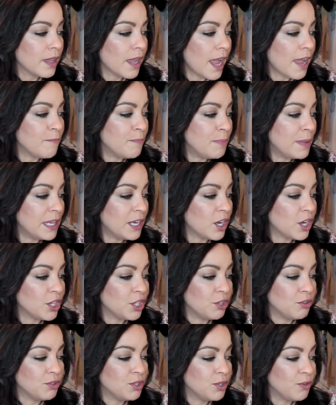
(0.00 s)
I've been on
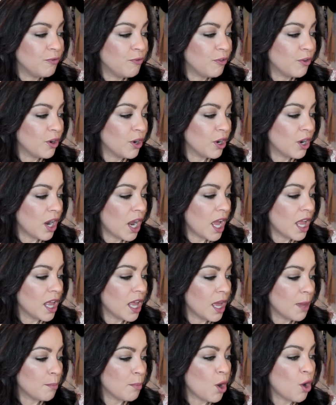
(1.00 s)
YouTube for
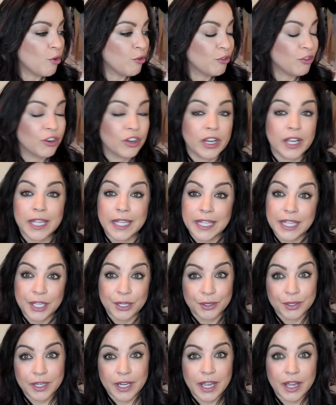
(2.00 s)
over a
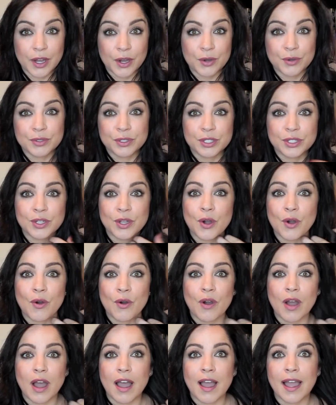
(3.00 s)
year now,
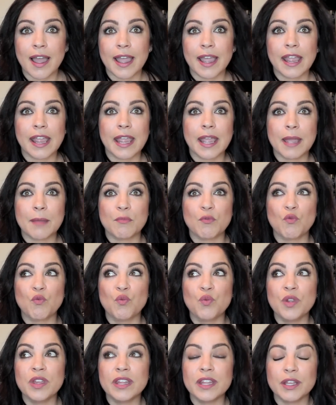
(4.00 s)
so I am
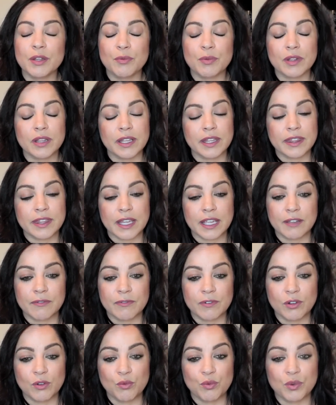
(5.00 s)
really, really
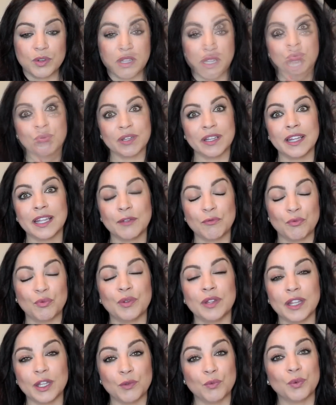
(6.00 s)
thankful.
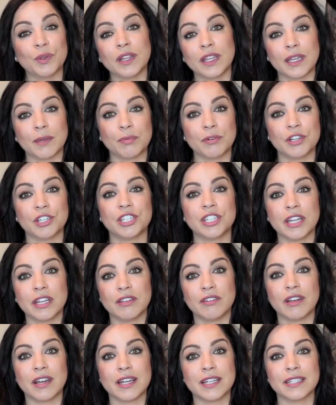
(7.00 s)
Really appreciate
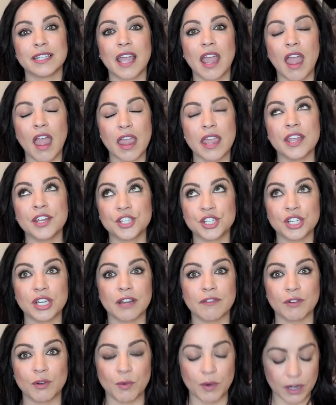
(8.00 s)
you guys, each and
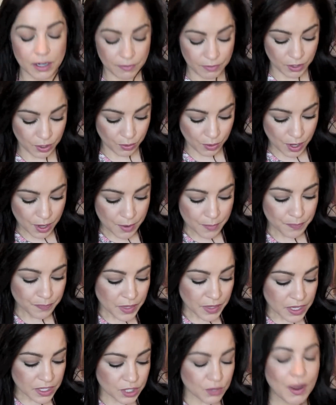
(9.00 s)
every one of you.
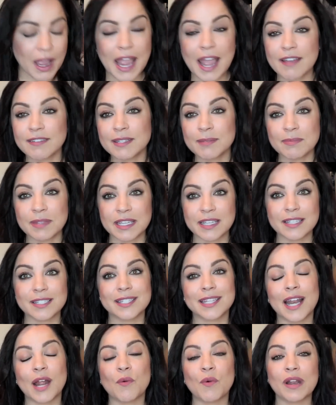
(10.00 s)
So I have some things
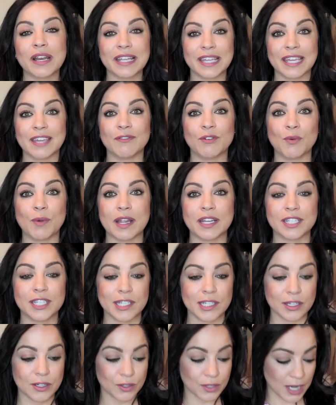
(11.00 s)
that I want to give away
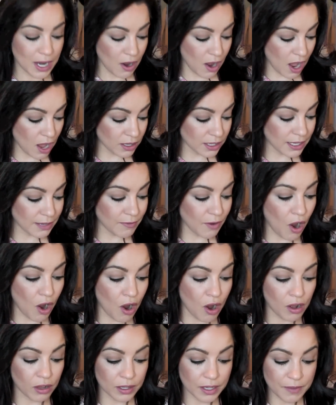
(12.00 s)
to you. Now, I'll leave
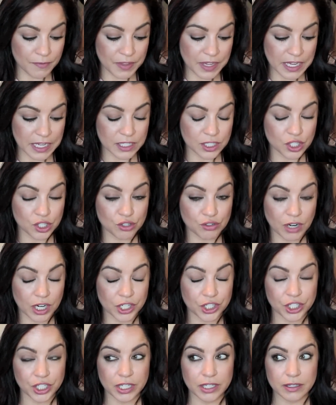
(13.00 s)
all of the
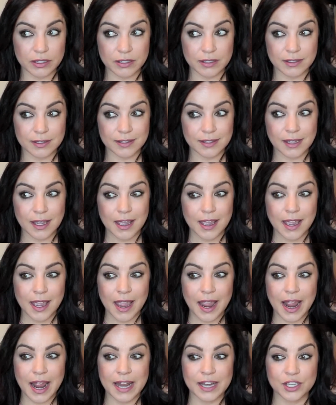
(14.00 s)
instructions
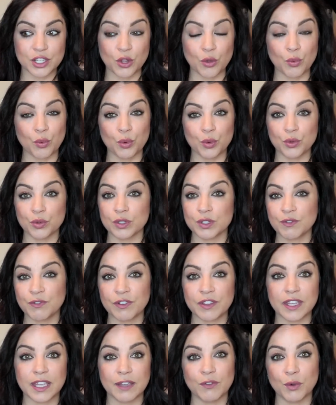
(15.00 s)
and the rules
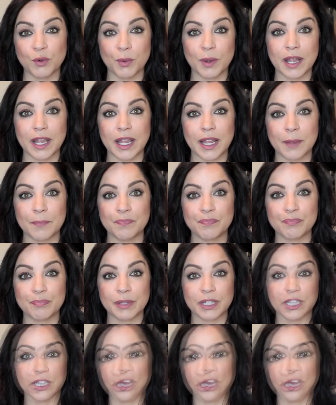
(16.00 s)
for the giveaway below.